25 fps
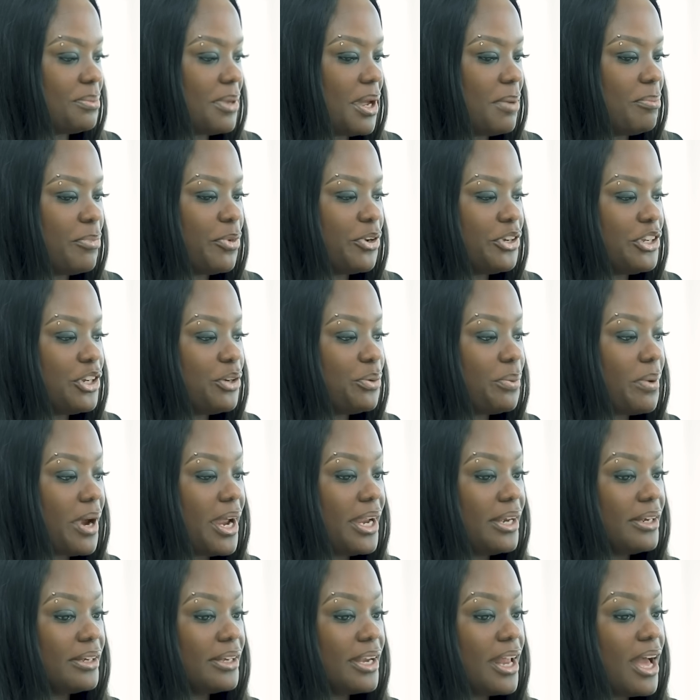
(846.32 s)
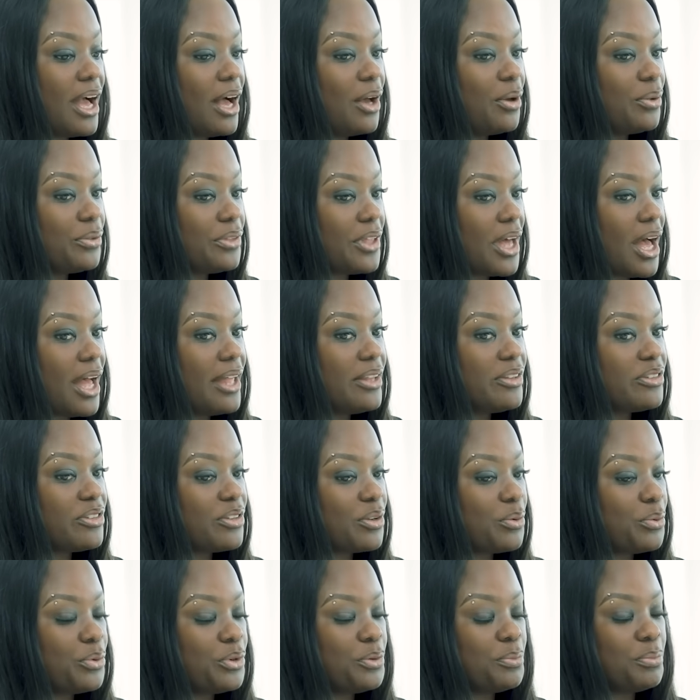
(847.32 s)
to my body right now? The
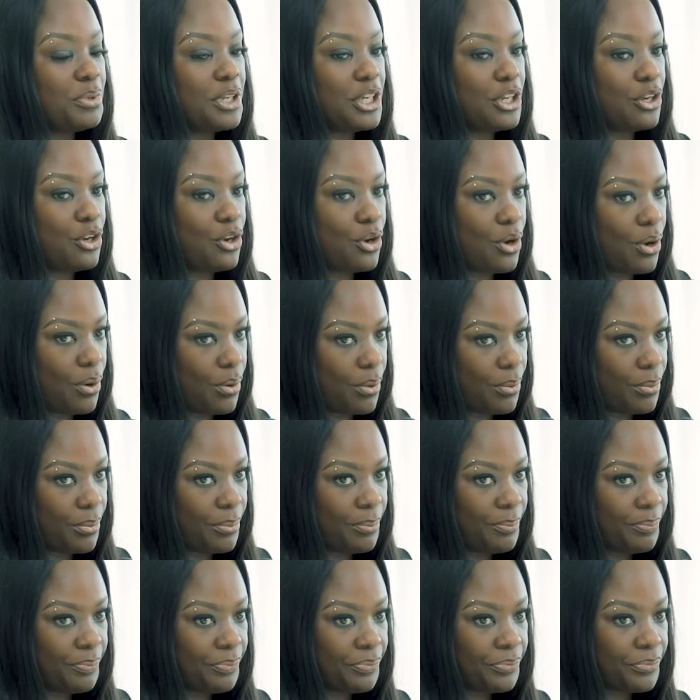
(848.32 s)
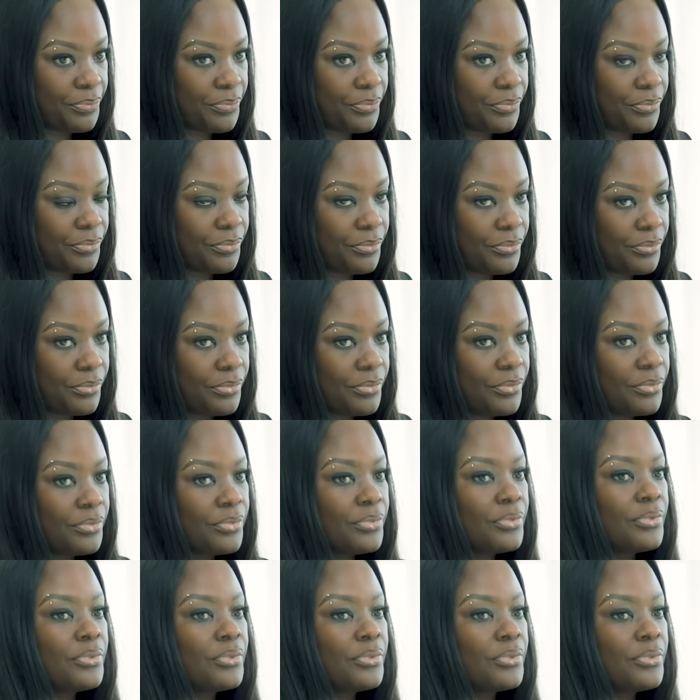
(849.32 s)
answer would be no. Oh.